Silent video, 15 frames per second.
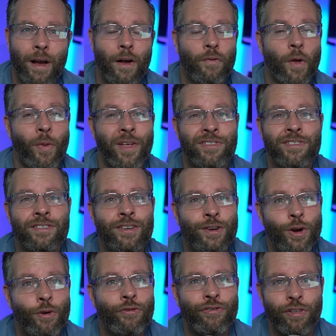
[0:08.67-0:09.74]
No, this is the
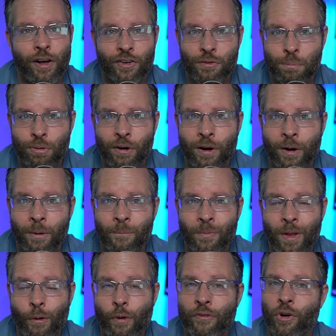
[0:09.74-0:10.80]
new Flux Pro.
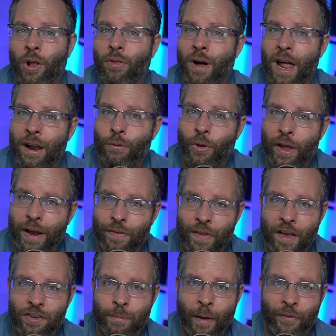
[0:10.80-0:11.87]
We've heard a lot of really good
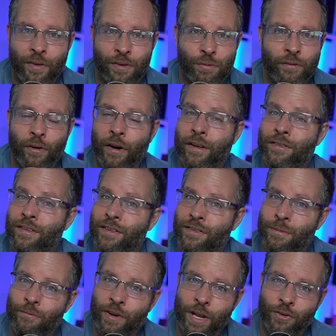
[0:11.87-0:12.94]
things about this. We've already seen
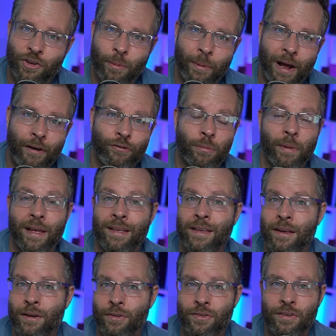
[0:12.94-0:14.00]
some videos coming out from like
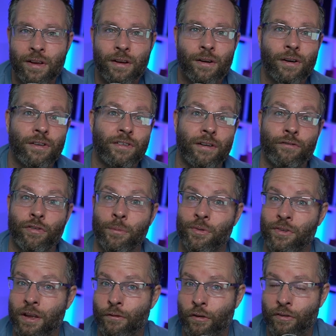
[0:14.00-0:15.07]
Gear Seekers and from
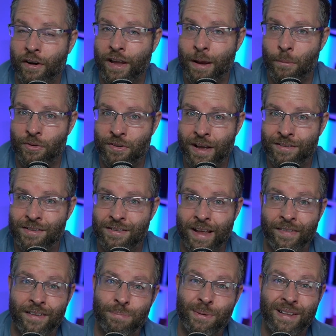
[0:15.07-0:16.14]
Steve over at Gamers Nexus saying
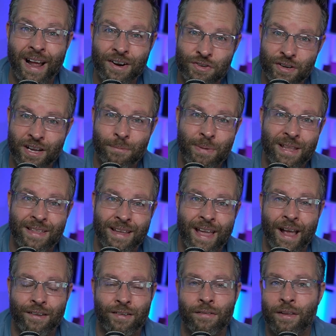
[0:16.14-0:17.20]
this potentially could be the
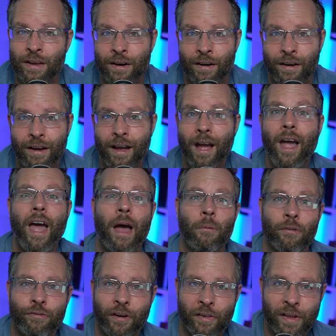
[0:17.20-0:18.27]
case of the year. And we're
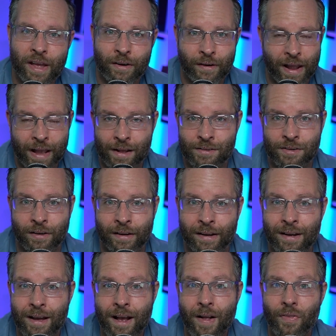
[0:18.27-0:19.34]
finally getting our hands on it.
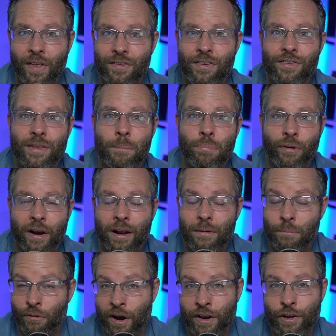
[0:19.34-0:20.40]
This is the brand
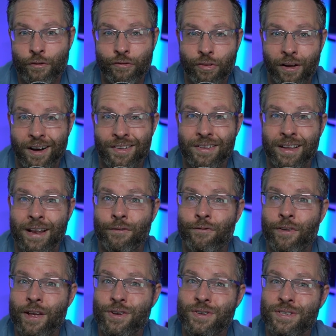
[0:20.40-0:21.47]
new Flux, and it
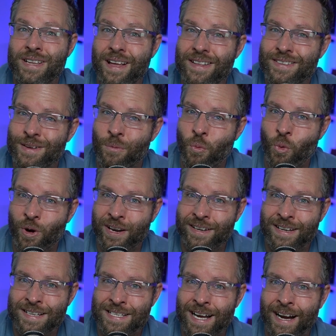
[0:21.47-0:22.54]
features some wood in
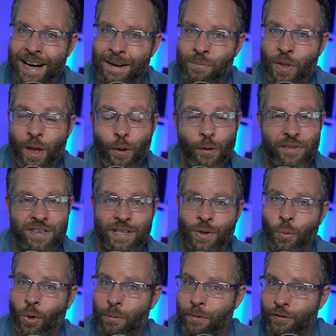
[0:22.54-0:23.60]
design. We've seen the
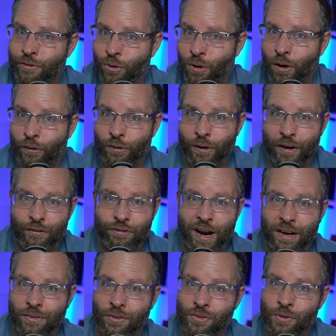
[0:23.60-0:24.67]
wood before over on
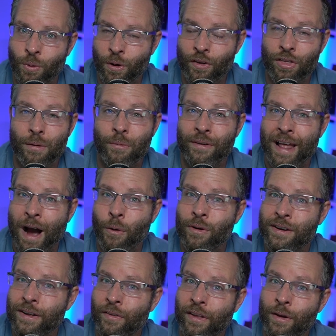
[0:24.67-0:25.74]
Fractals North, but now we're
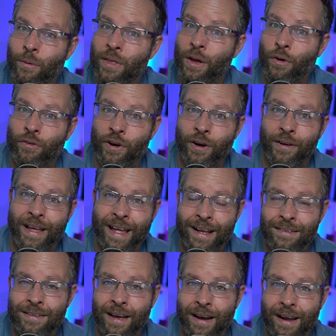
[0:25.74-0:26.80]
dealing with it over here on
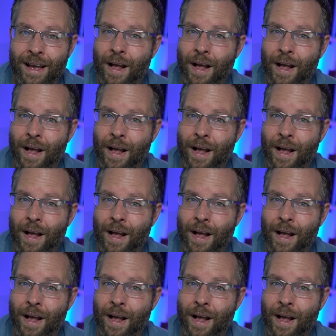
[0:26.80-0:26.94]
Antec.